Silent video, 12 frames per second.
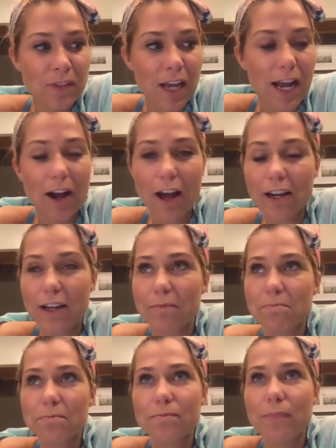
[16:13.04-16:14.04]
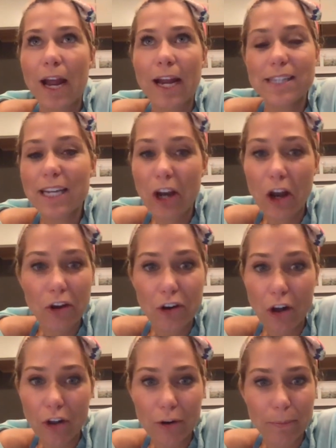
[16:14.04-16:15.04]
I got a
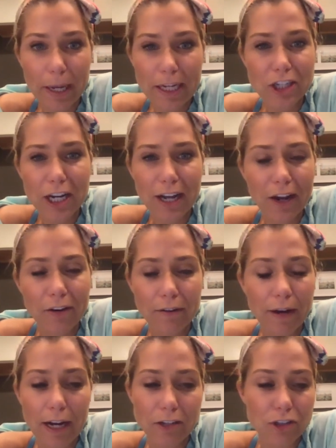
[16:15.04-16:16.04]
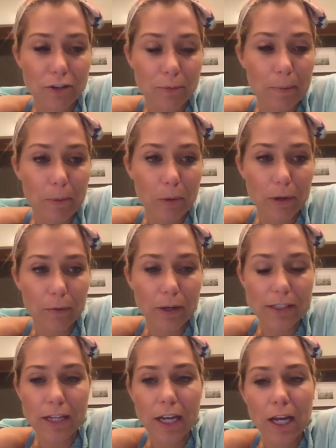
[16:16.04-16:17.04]
$1,900 paycheck. I don't even actually remember what it was,
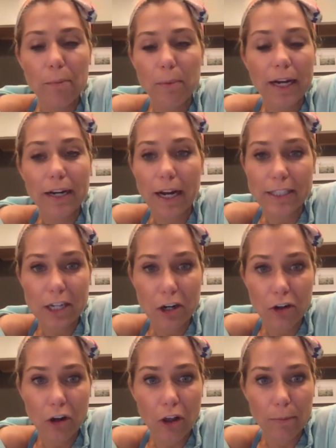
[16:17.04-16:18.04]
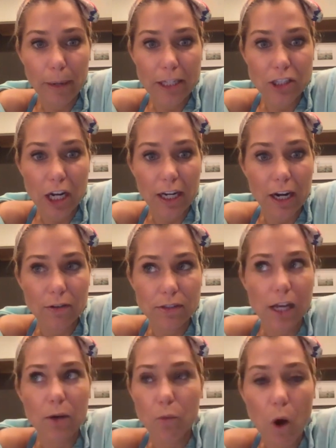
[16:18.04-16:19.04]
but I got a $1,900 paycheck, and I was
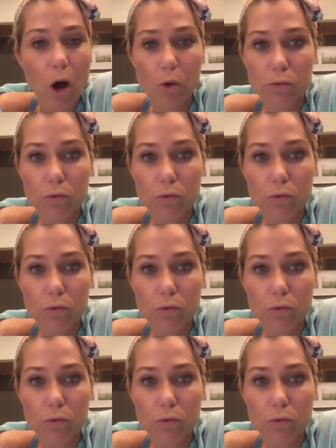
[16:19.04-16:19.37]
like, whoa.